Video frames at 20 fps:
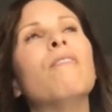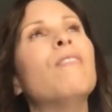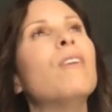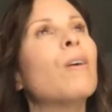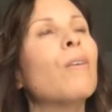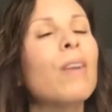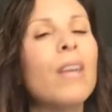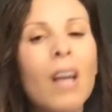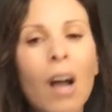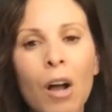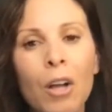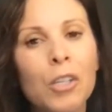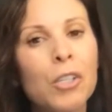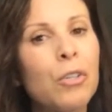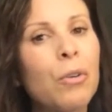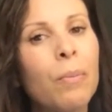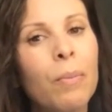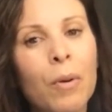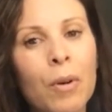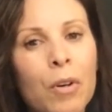very
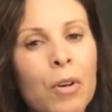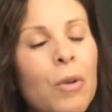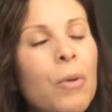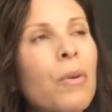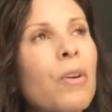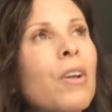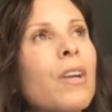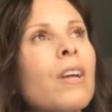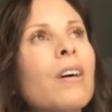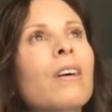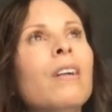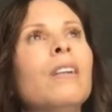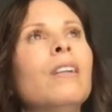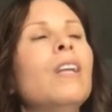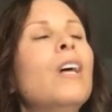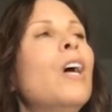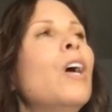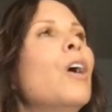entrepreneurial,